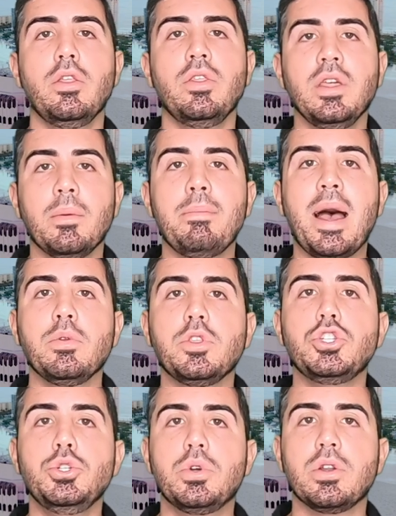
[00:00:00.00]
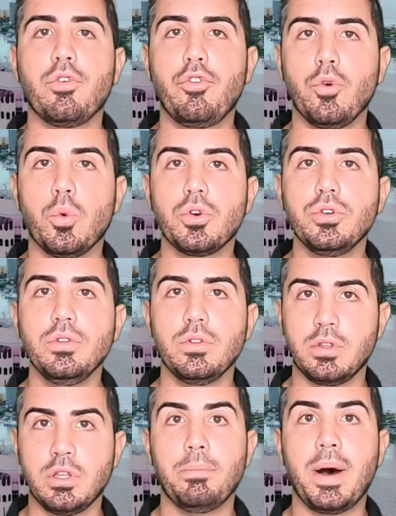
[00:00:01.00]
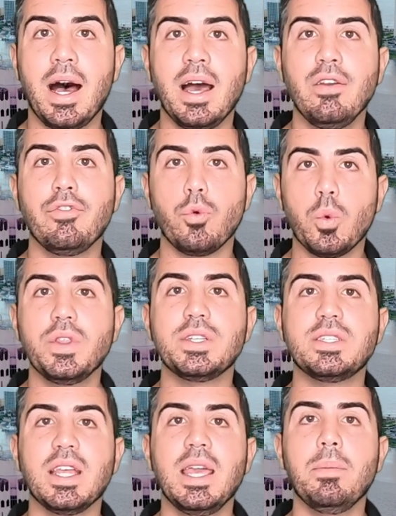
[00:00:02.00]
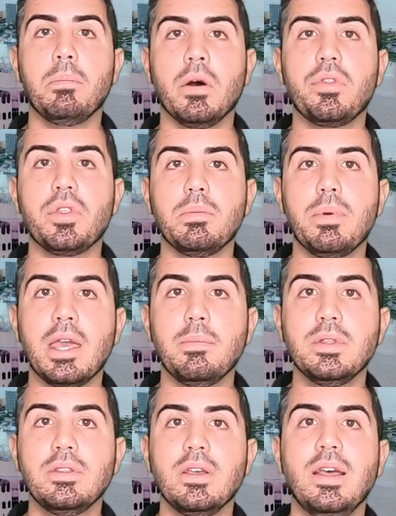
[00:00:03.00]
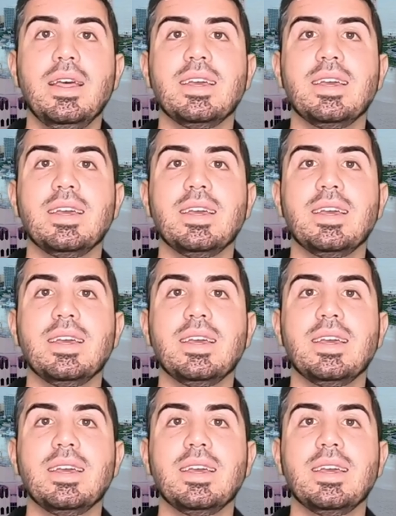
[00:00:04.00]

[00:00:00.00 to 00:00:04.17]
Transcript: the amount that you can afford to buy for the same monthly payment